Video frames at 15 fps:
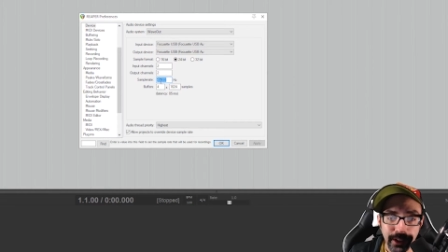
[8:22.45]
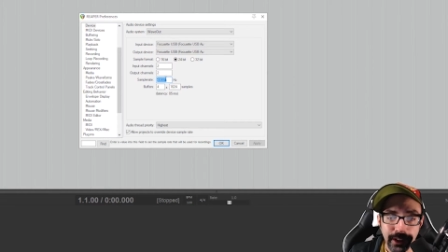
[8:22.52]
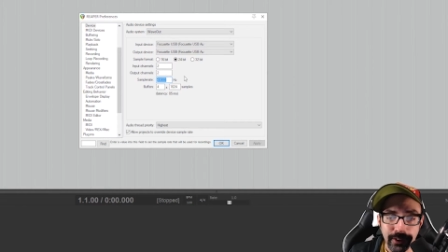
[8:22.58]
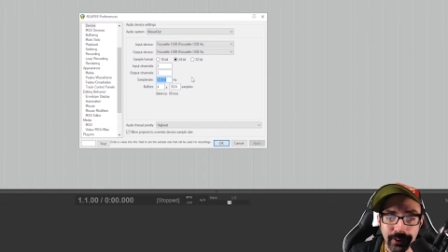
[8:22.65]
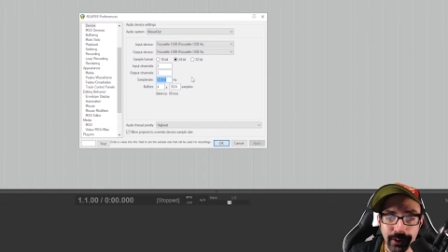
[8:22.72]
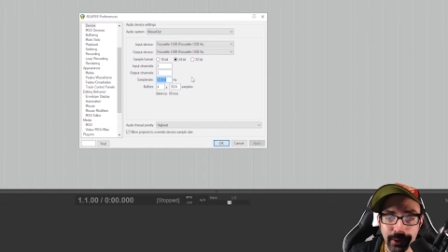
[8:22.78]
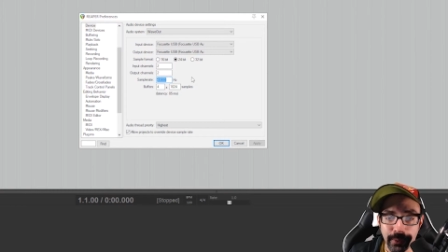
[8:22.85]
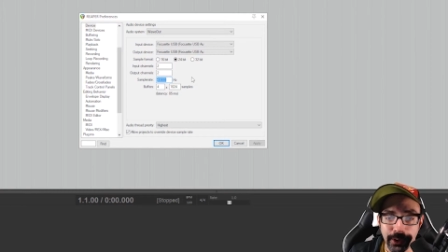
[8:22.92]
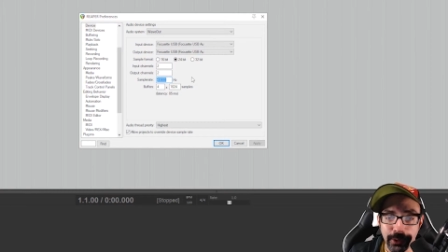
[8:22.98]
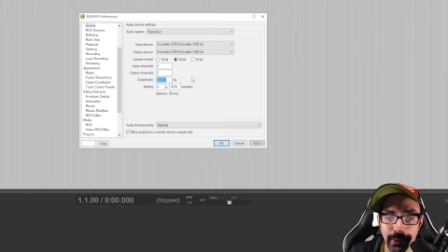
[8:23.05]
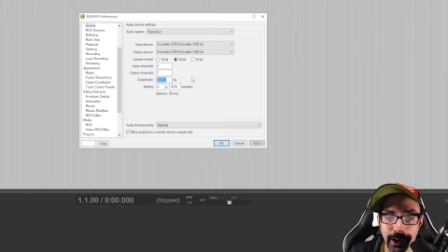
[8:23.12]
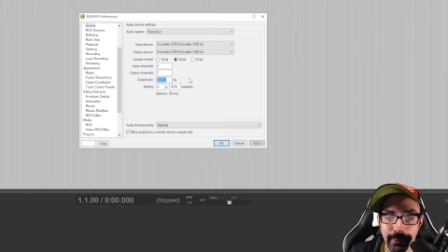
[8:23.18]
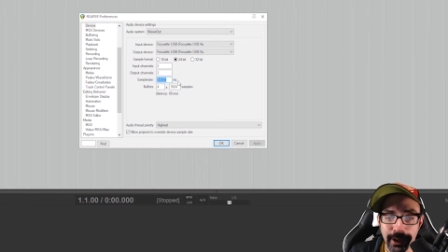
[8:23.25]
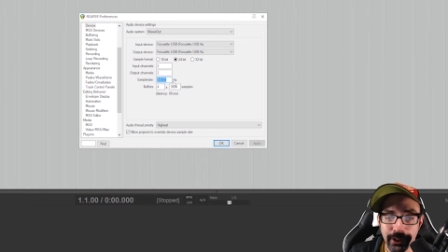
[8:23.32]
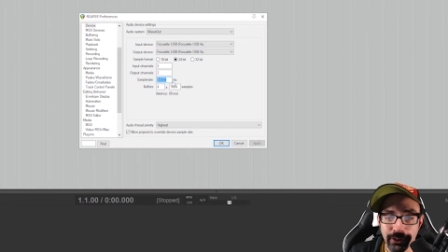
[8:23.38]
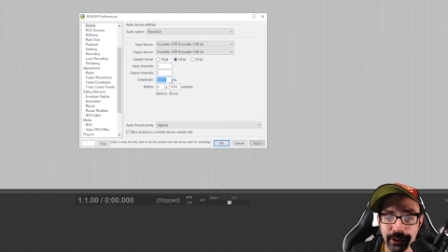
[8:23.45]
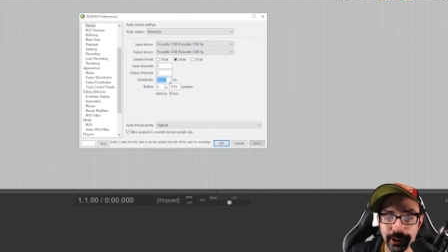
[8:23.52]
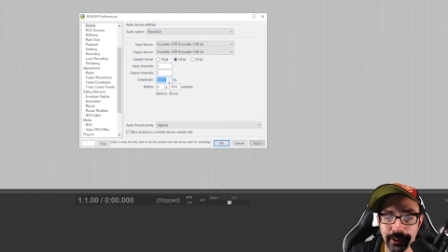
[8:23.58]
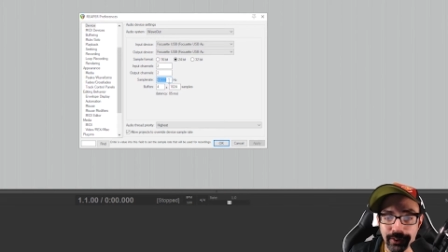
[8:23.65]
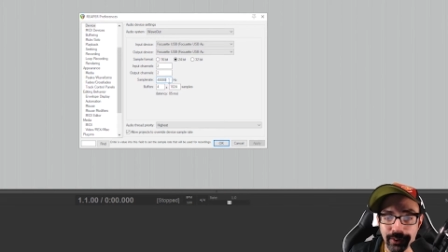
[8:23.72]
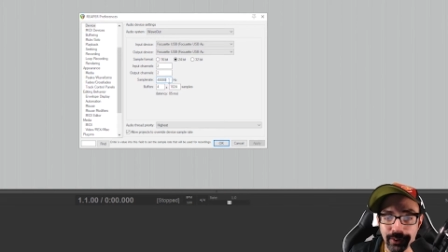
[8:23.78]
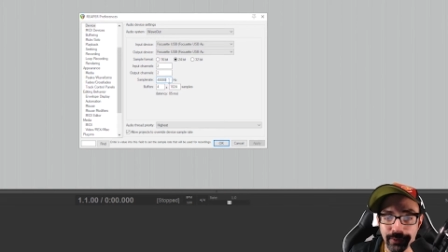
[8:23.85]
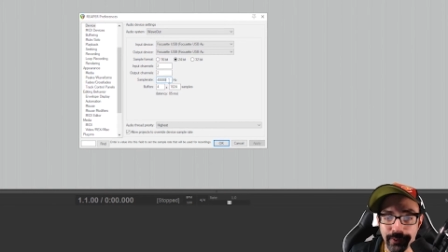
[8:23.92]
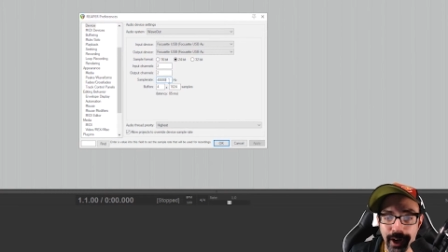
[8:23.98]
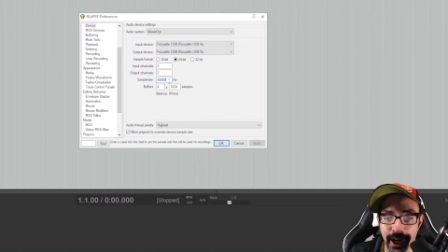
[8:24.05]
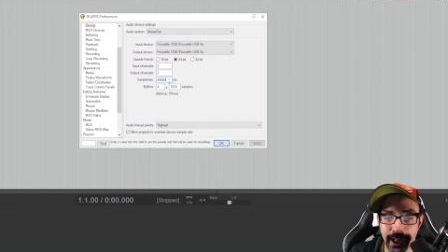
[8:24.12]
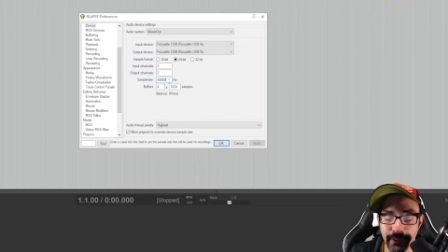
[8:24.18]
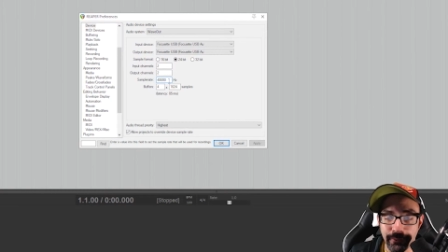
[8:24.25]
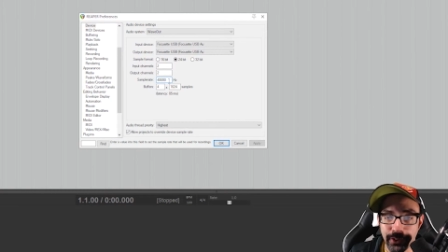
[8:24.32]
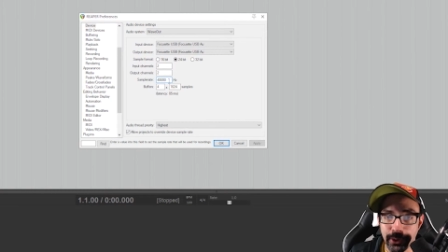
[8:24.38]
So you wanna make sure that this is
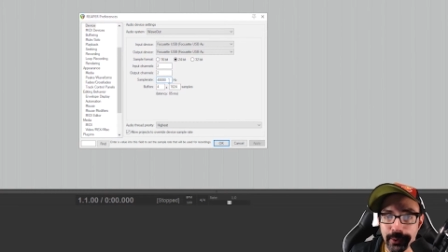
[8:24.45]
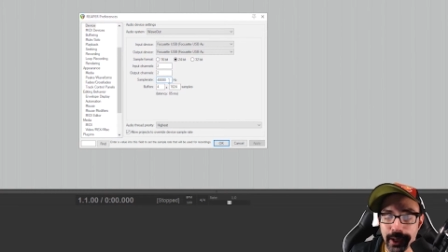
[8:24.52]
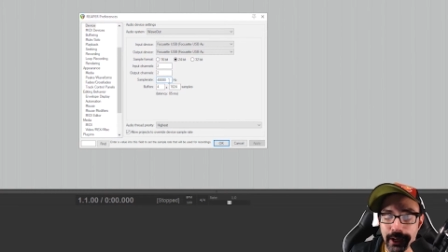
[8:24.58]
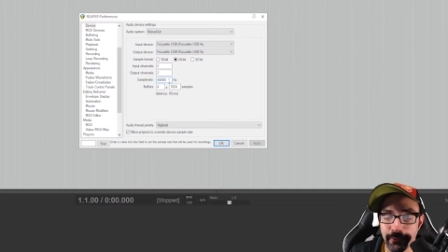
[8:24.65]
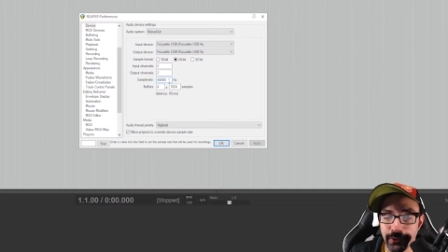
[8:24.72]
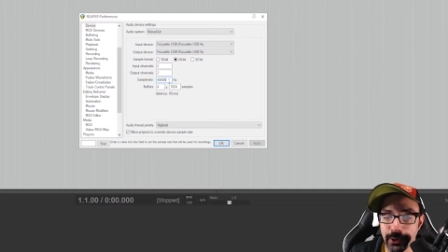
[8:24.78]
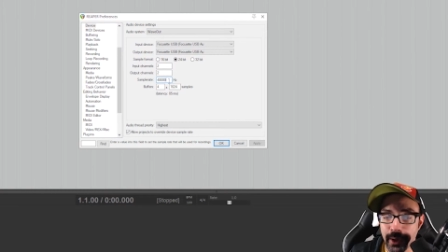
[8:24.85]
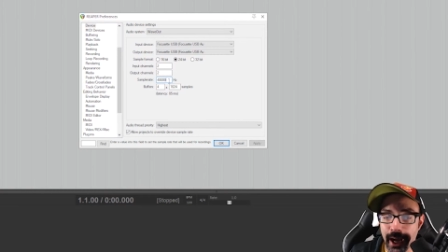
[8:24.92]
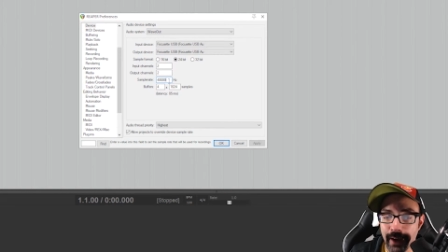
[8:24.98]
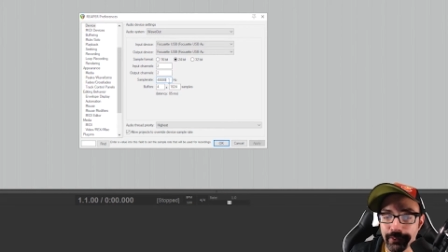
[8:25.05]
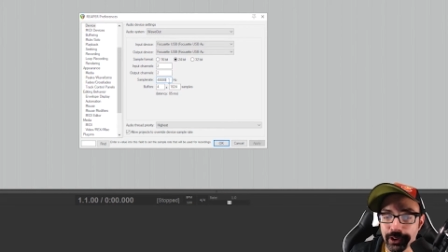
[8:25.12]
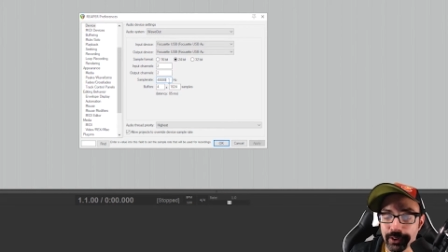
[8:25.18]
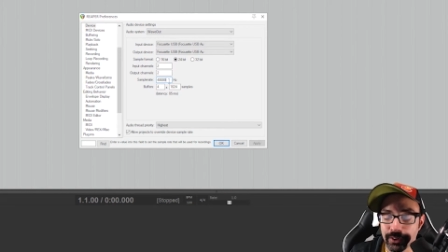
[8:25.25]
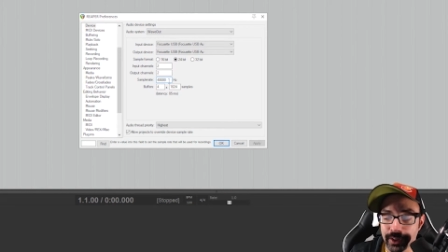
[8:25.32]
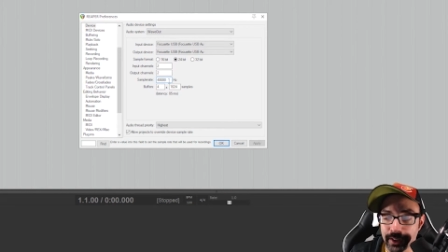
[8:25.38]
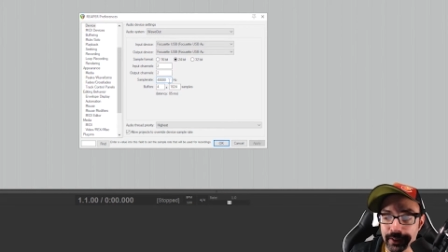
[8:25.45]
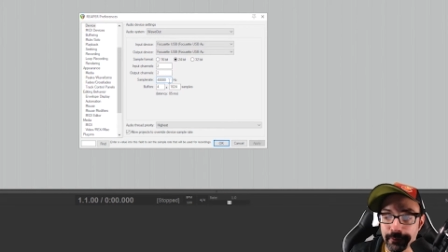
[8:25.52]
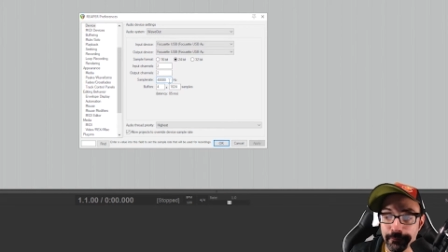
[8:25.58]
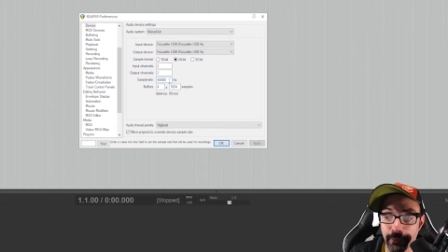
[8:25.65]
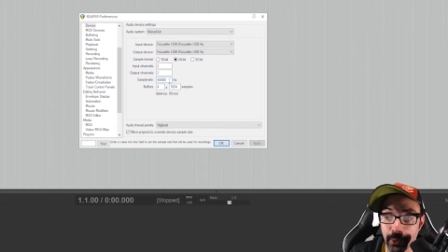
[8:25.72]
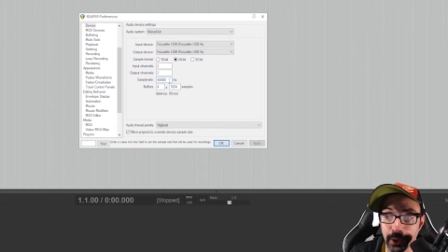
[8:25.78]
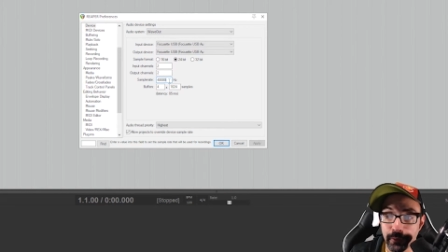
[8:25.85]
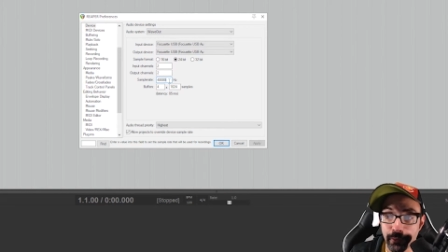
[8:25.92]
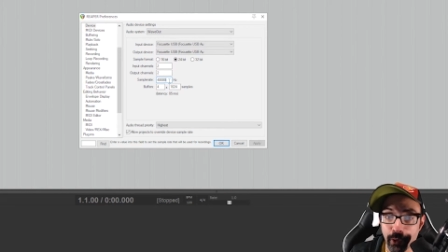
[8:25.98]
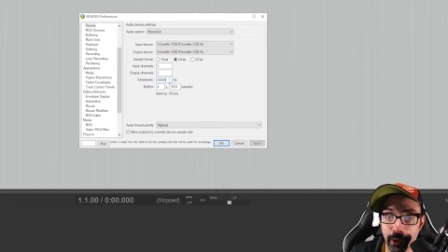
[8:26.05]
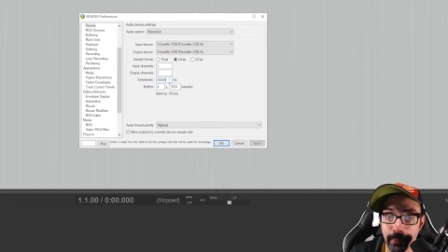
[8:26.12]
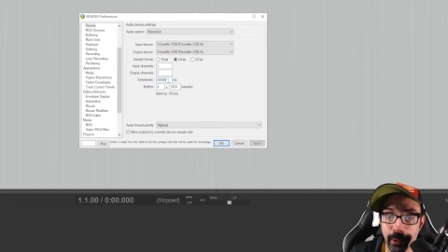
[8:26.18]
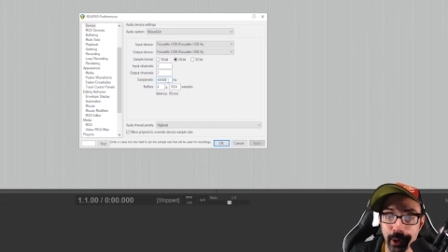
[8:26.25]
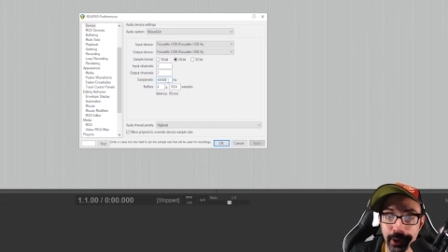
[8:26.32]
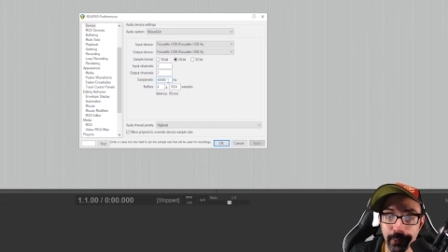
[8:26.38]
fine. If you if you have yours set to
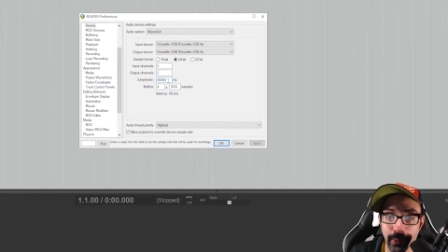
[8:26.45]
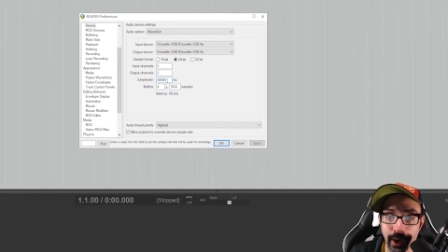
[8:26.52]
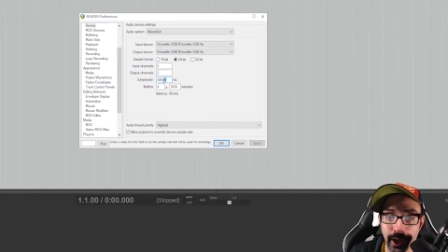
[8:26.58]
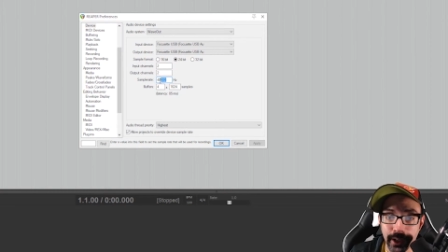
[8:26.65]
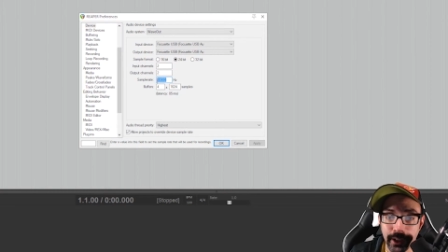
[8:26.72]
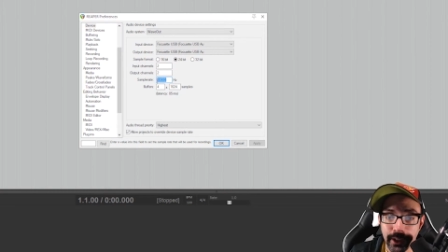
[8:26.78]
44.1,